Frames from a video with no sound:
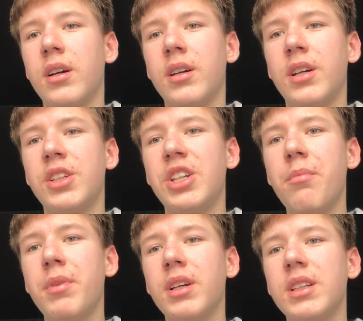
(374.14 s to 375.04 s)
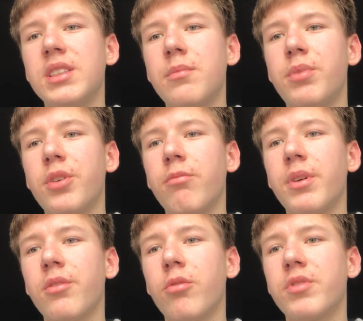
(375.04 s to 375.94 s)
uh, shaping in the
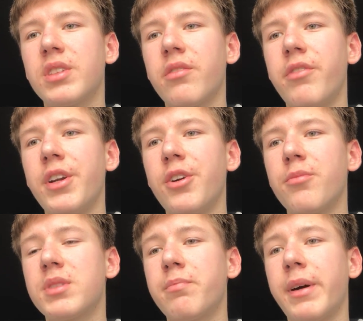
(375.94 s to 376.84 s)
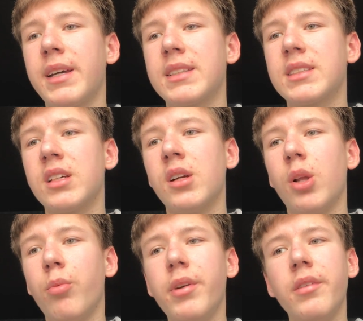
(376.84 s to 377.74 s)
program of the Ethereum space.
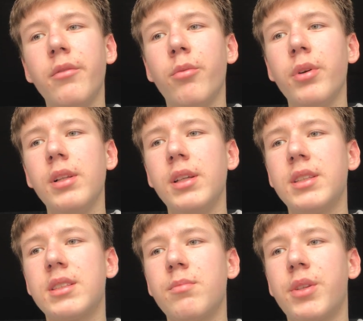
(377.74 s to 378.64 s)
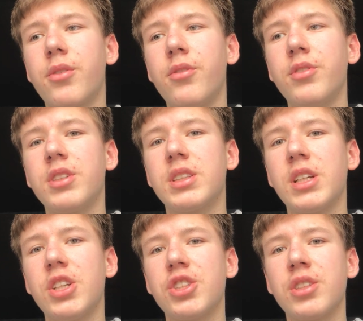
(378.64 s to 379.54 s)
Will, will its Bitcoin
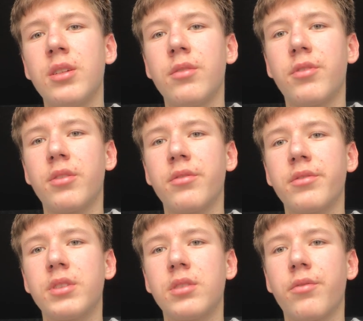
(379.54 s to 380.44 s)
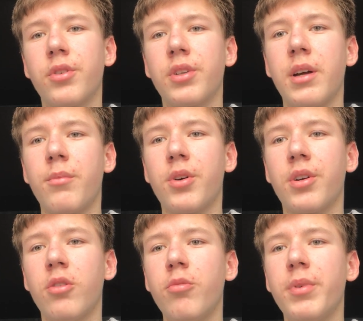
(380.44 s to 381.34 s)
decision in for, for a
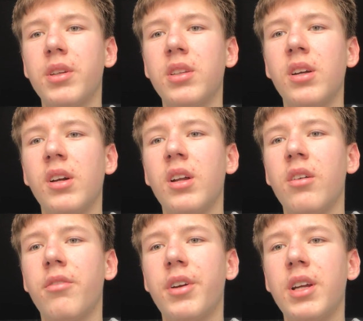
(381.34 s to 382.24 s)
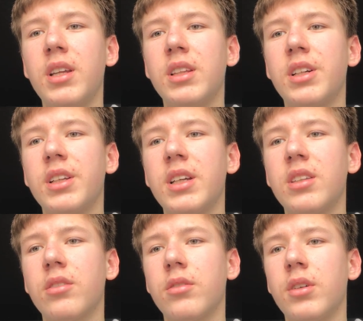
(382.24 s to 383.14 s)
more open, free
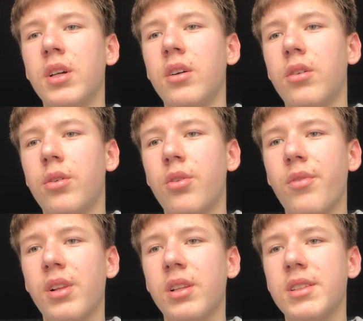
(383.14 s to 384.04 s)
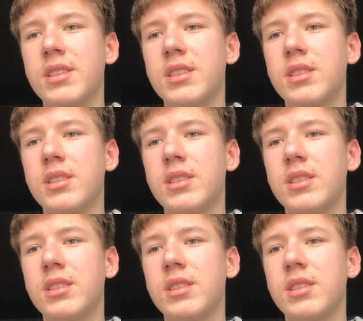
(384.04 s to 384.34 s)
internet or will it